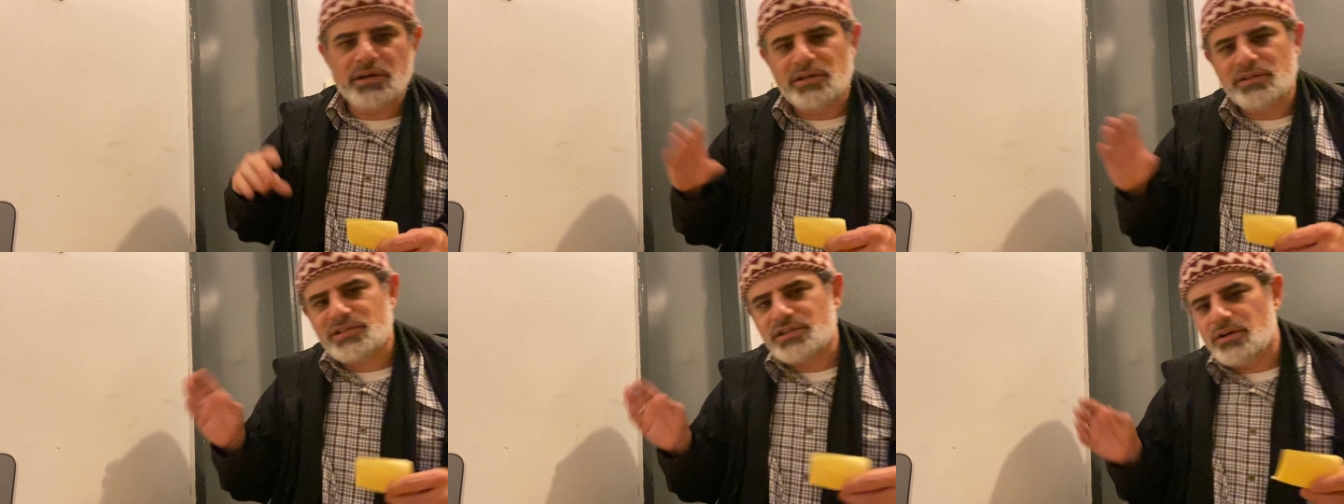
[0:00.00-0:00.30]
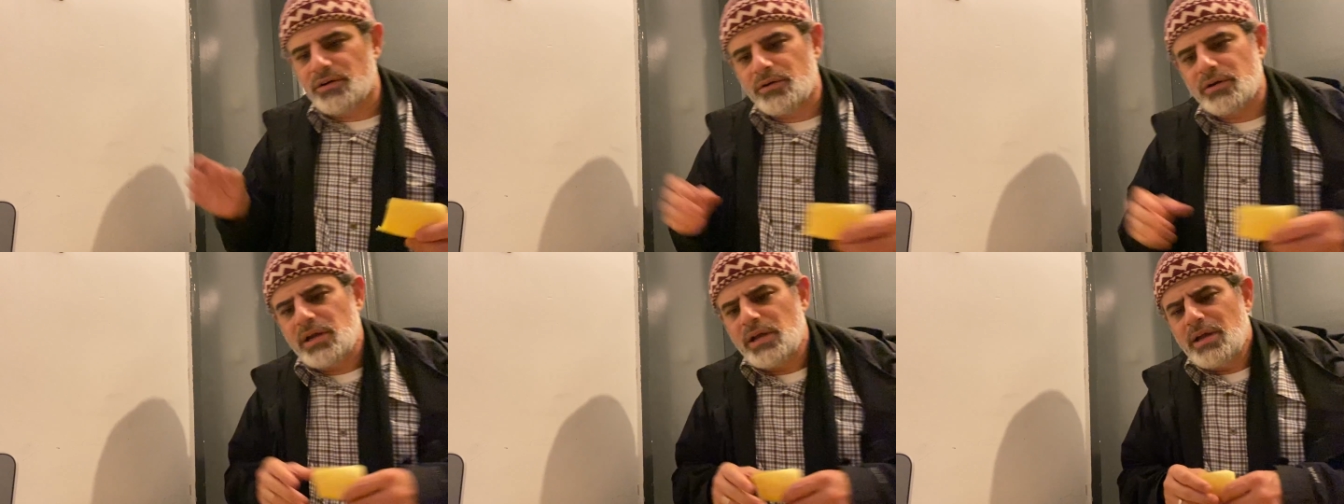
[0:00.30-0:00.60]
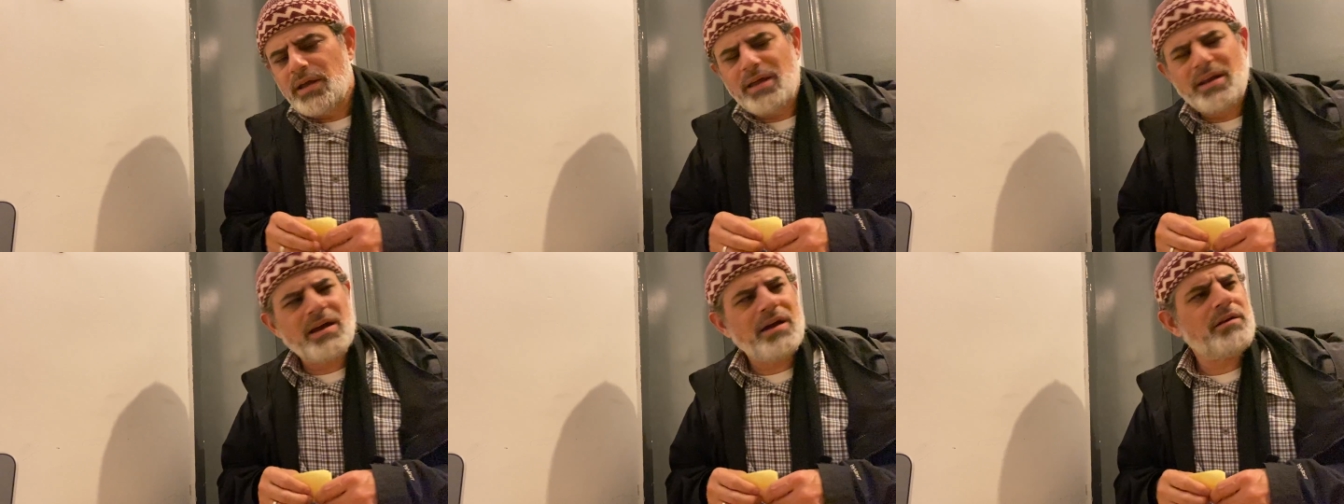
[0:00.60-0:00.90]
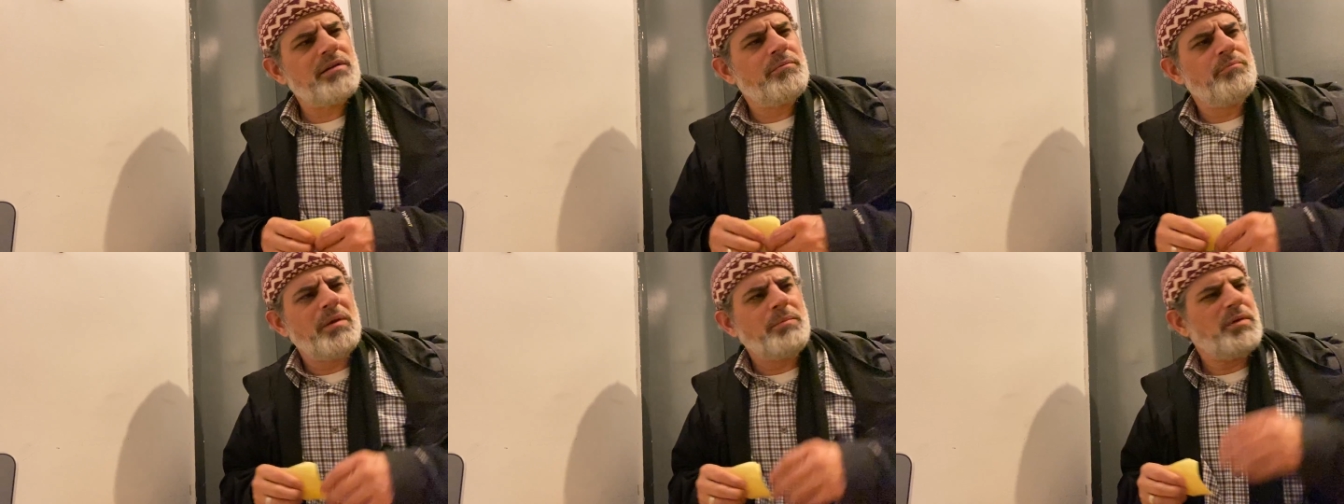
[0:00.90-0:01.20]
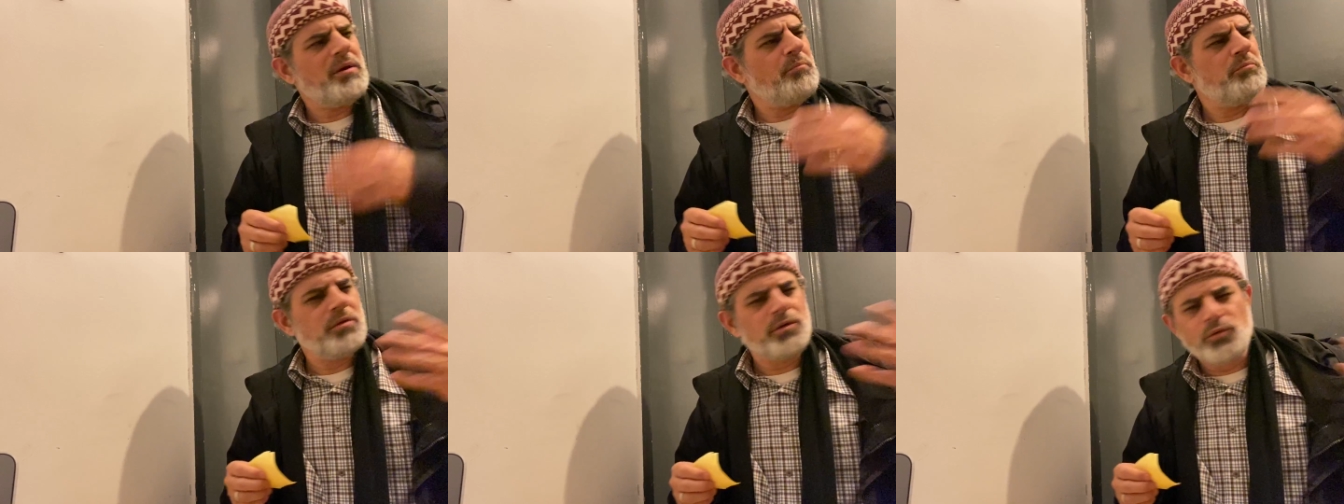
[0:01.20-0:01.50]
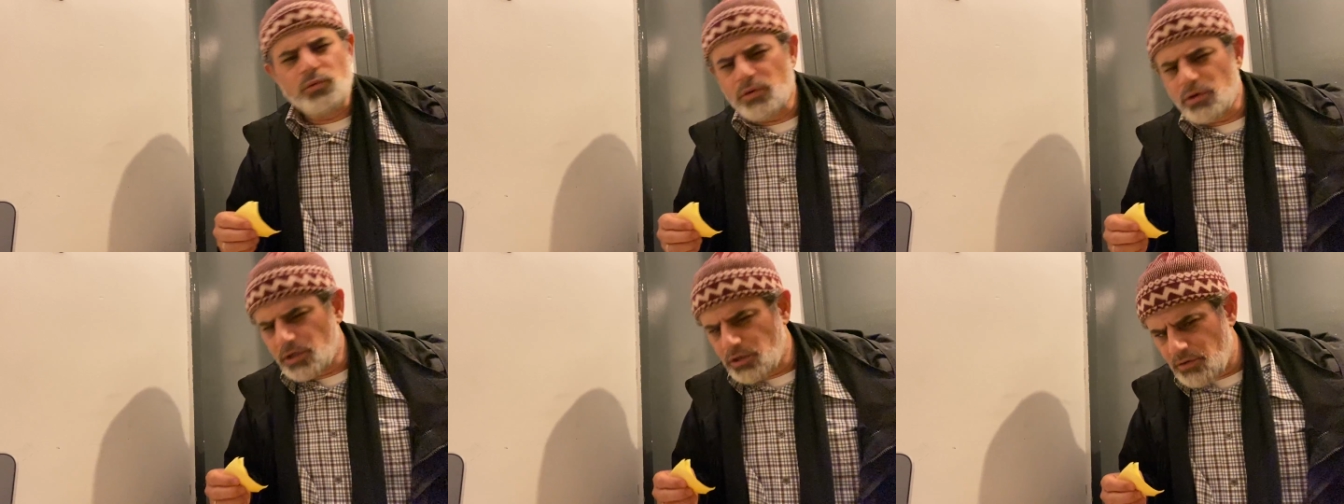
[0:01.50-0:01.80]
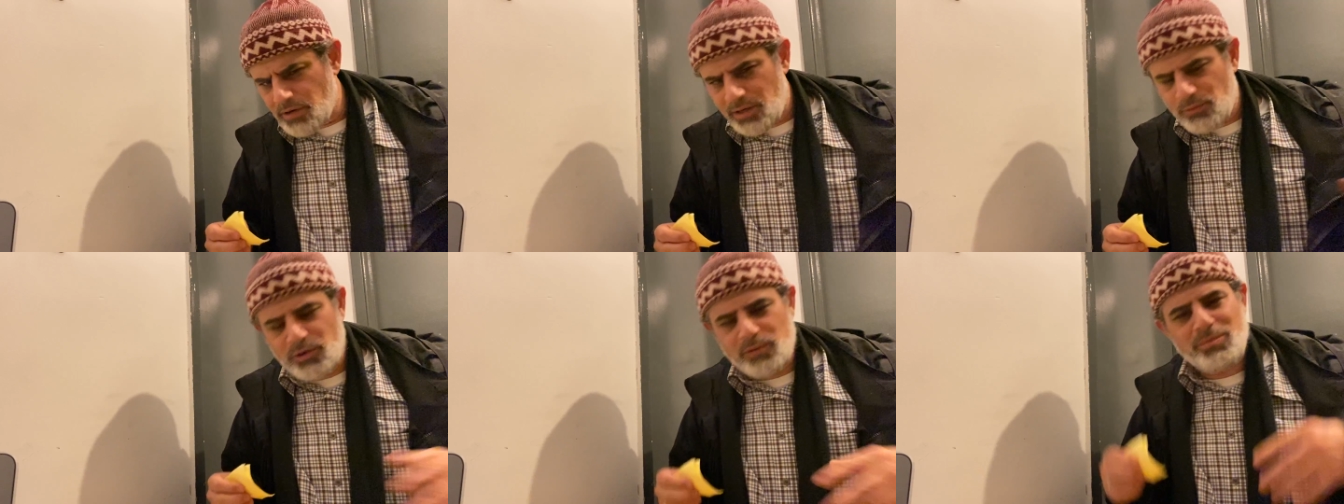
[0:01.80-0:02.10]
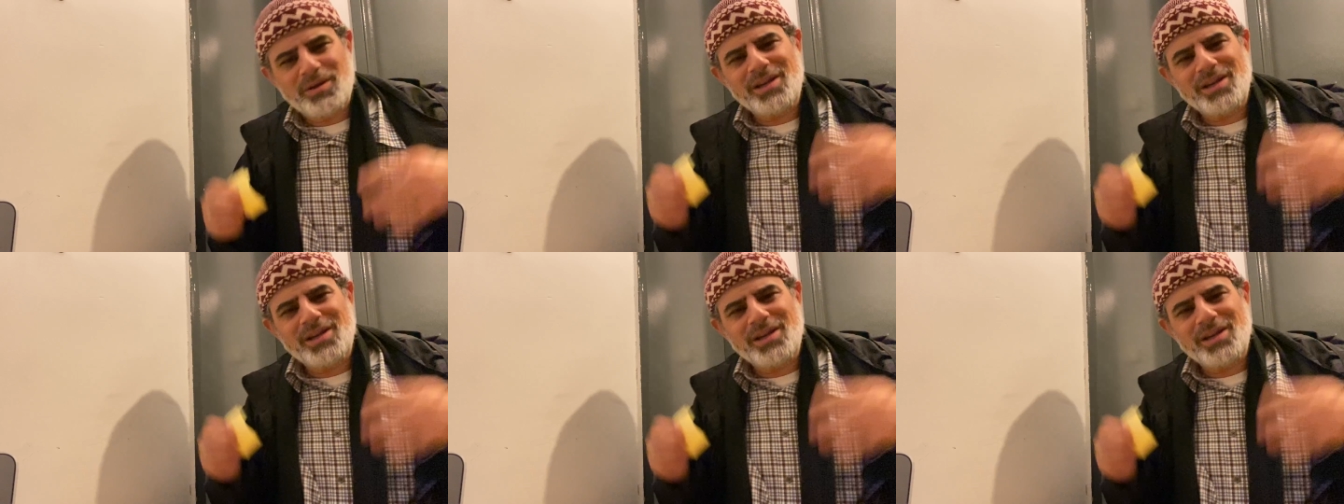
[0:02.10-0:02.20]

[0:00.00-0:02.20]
and so and uh, maybe a blue or a green one.